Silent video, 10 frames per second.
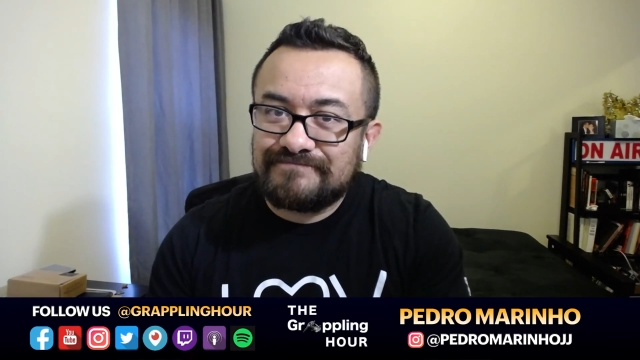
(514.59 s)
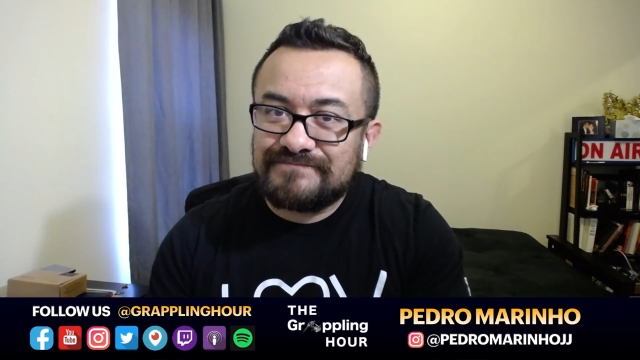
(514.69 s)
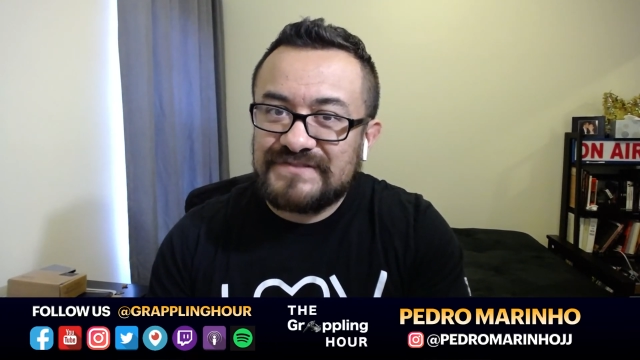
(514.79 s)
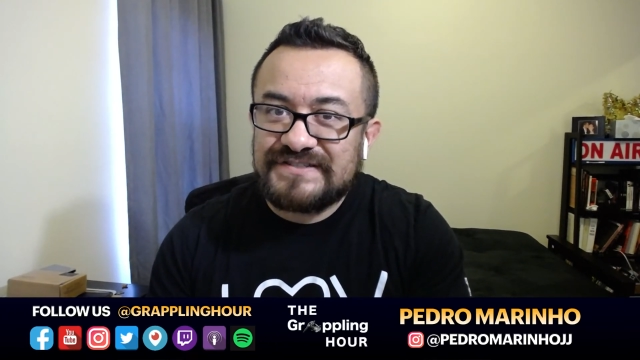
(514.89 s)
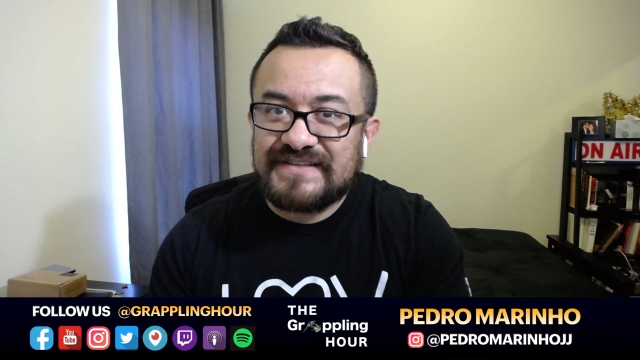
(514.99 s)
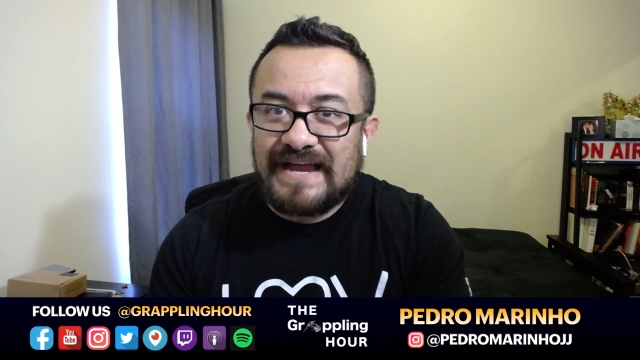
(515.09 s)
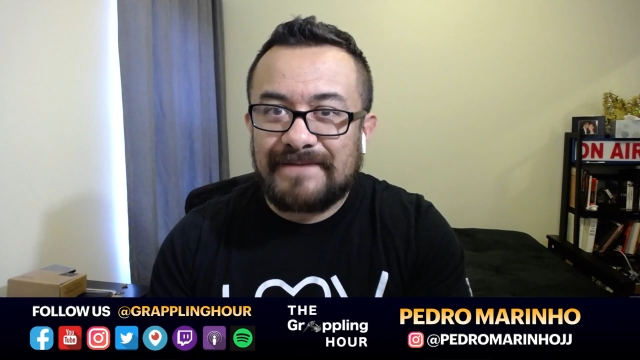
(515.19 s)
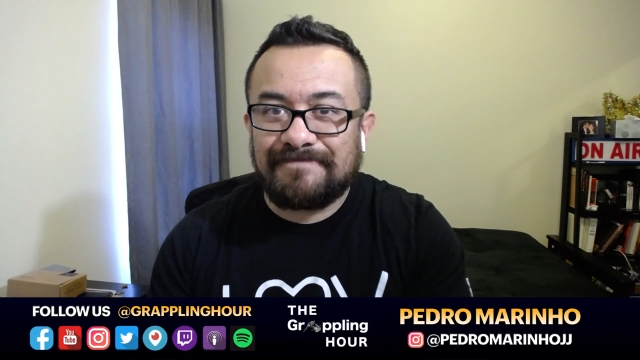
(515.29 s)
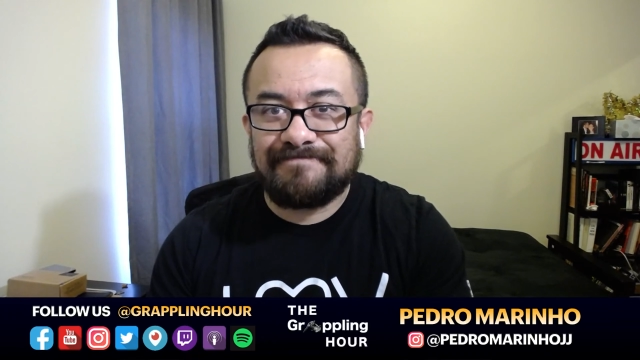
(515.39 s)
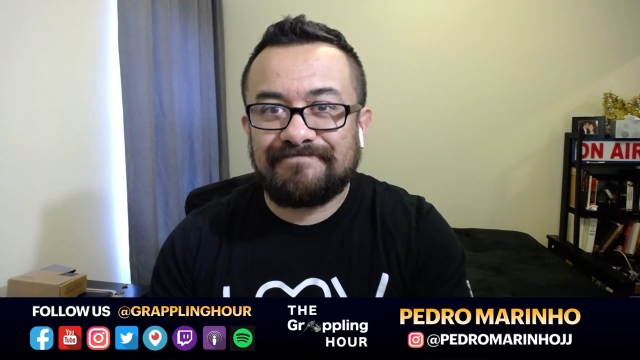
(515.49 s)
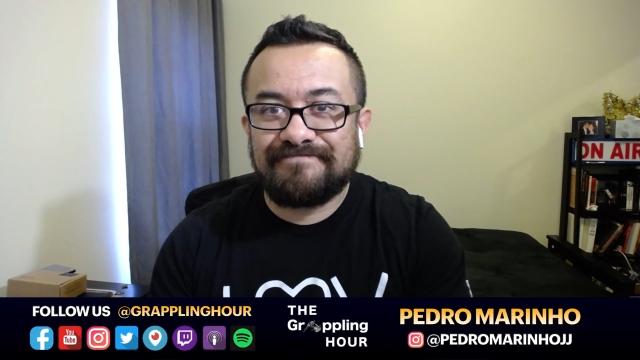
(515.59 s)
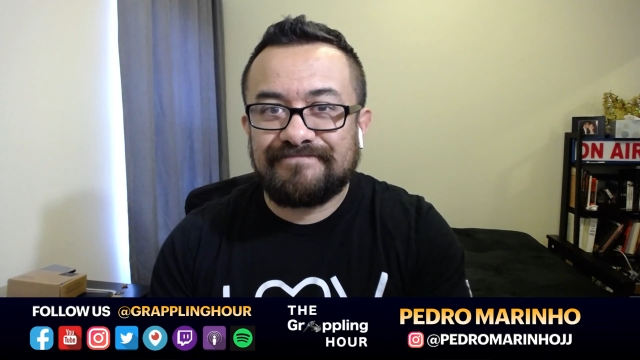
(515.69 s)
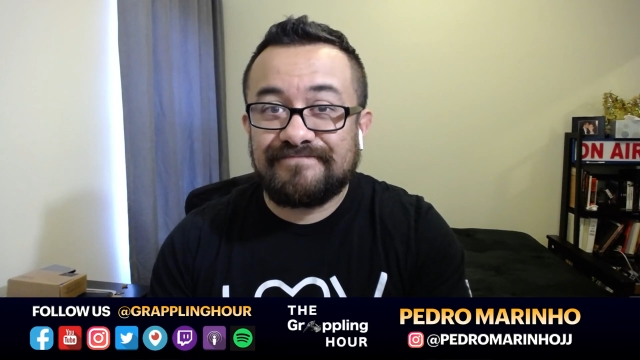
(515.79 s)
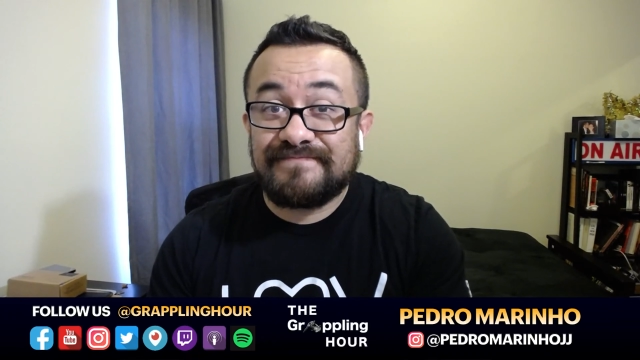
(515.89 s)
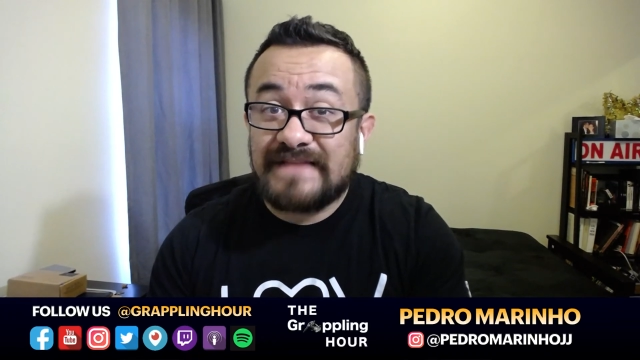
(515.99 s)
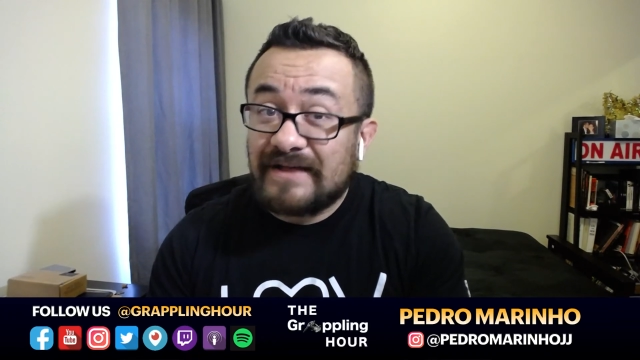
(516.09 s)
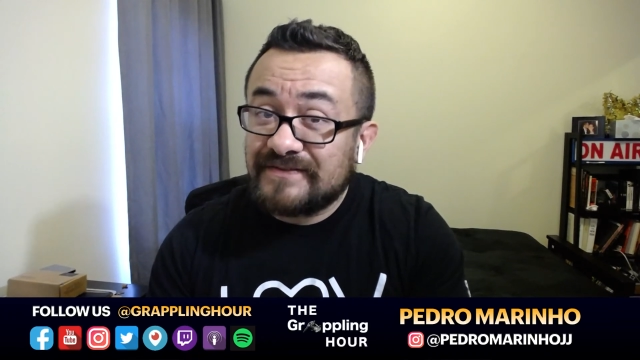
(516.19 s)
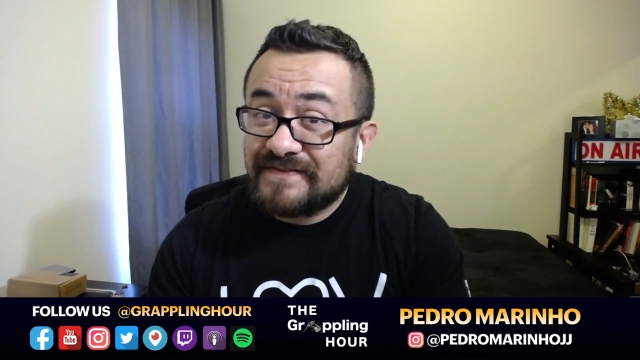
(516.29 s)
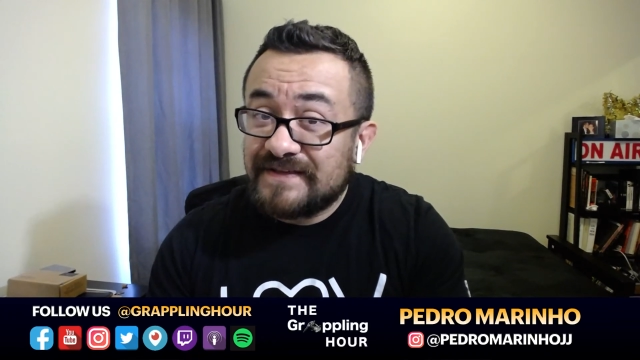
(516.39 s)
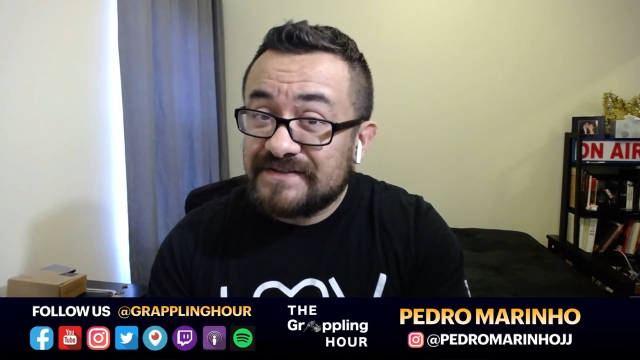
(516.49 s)
I'm just saying, now
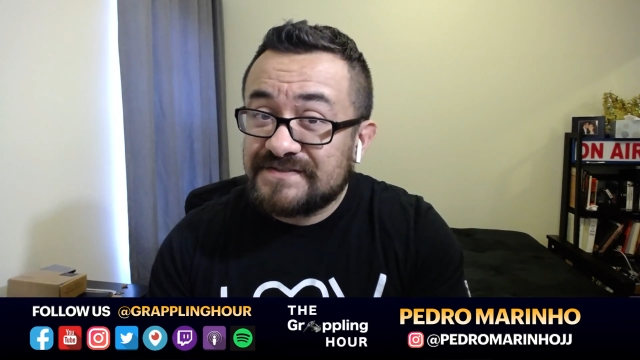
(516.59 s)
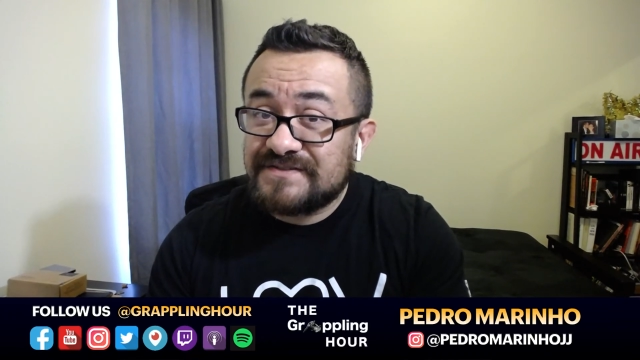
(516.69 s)
that things